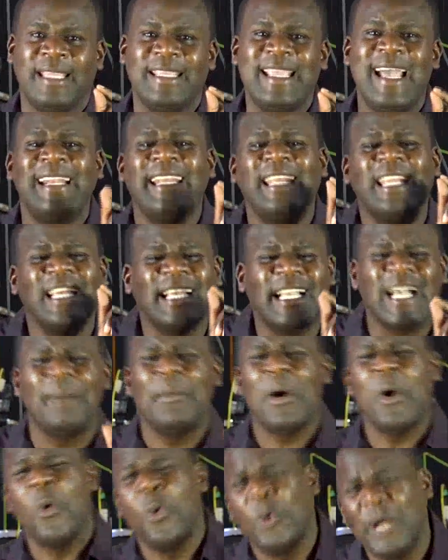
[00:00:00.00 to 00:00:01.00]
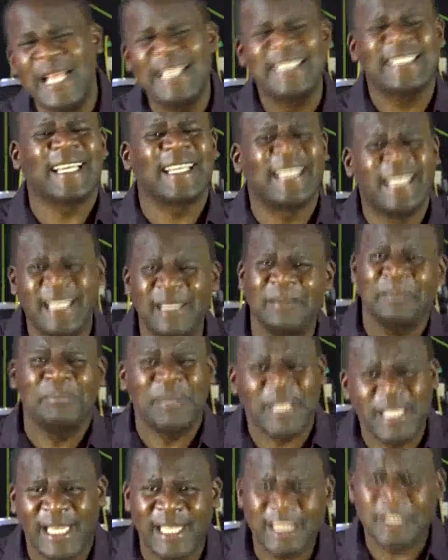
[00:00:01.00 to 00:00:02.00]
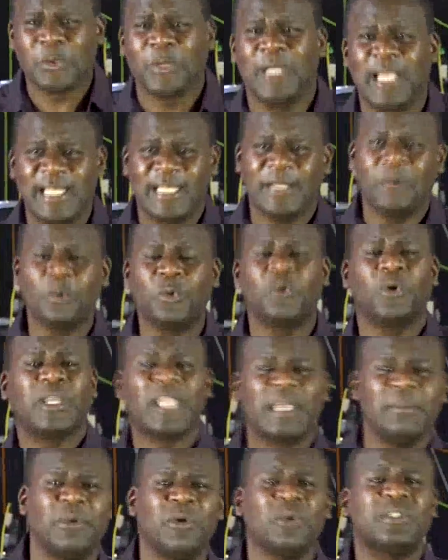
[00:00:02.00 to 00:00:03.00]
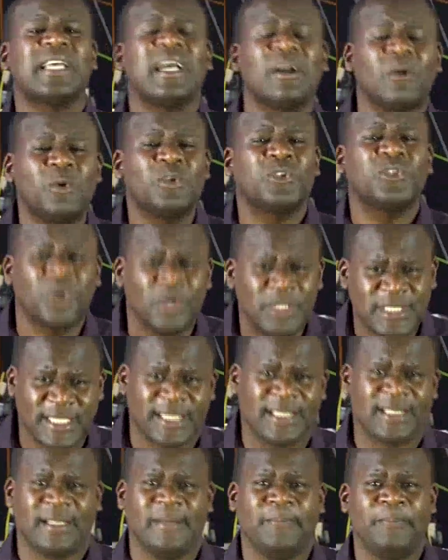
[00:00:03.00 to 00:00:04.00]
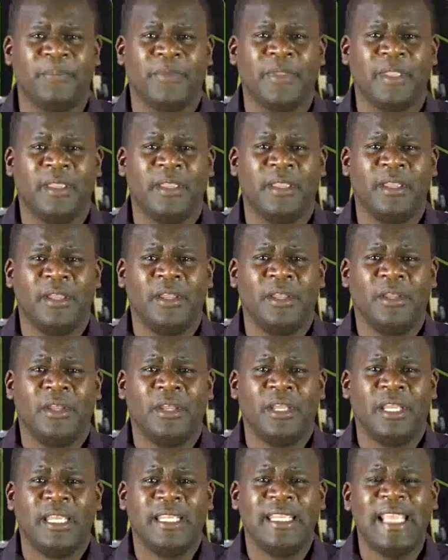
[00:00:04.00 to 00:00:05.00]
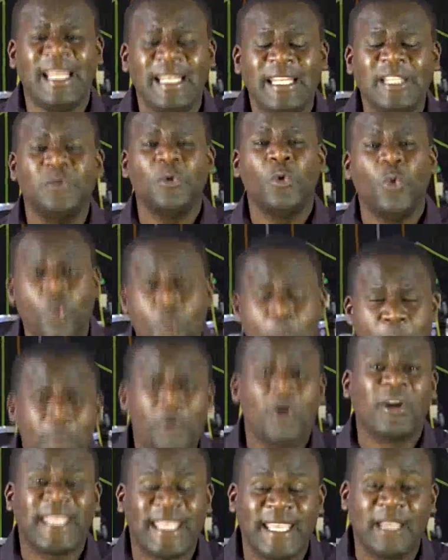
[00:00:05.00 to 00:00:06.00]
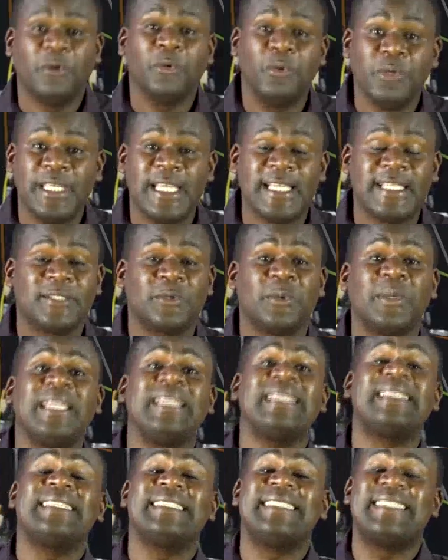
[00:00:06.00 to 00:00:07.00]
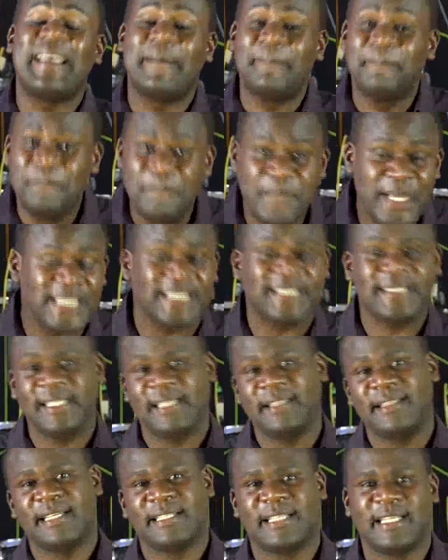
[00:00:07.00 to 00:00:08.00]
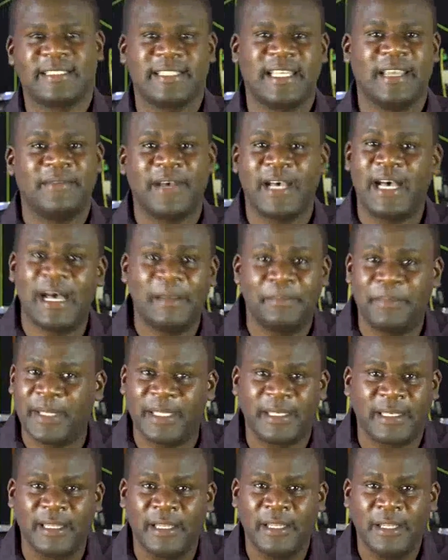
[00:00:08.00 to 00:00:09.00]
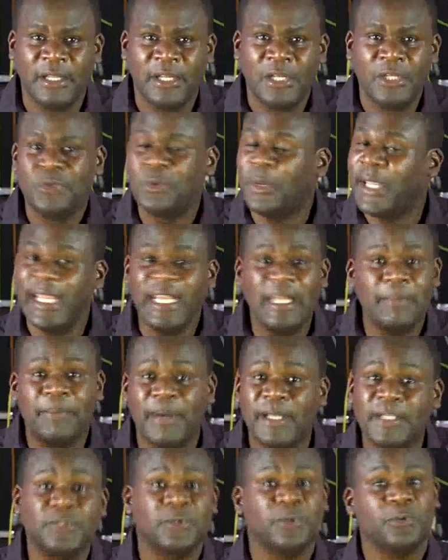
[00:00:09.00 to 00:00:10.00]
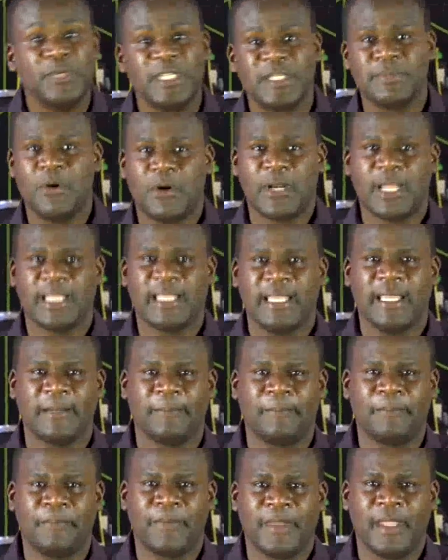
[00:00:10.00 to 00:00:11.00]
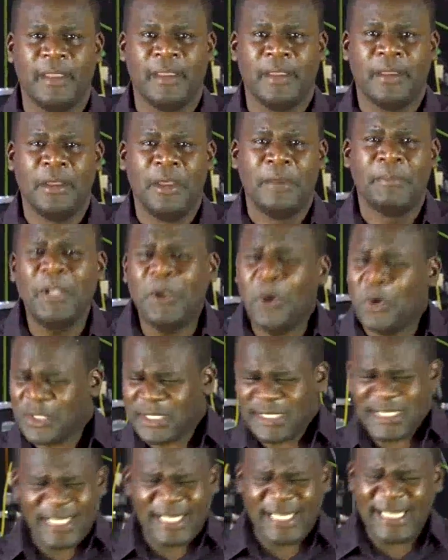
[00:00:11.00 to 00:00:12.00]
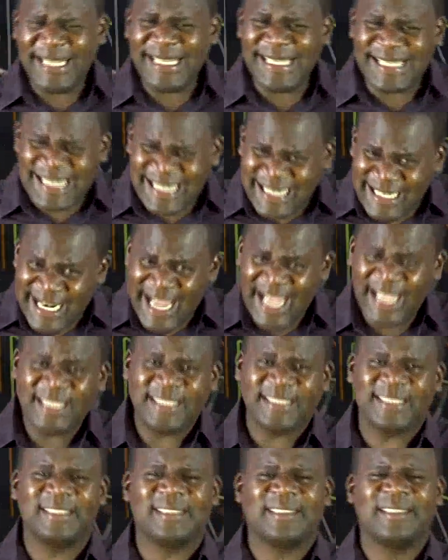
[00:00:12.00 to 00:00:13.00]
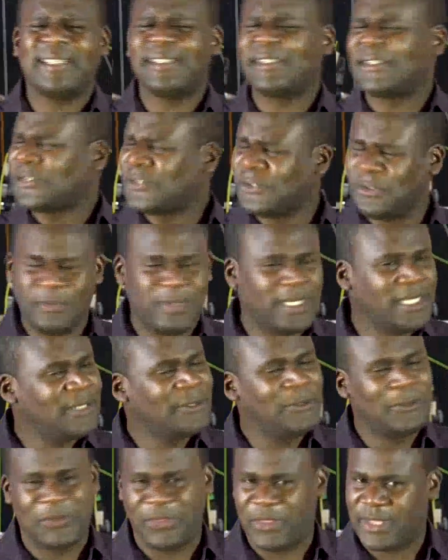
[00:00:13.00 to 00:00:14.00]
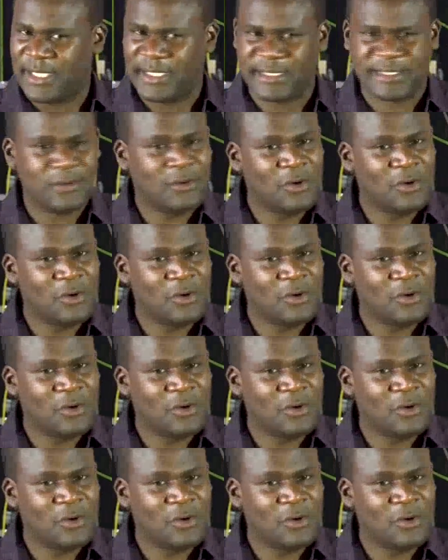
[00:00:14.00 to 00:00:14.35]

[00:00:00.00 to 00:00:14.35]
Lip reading: Yani kama unaweza kimbia tu, yani utoke mbio zako zote. Yani tu umpokee huyu Yesu. It is the best thing that has ever happened to any person who is born again. Because in Christ, there are so many good things.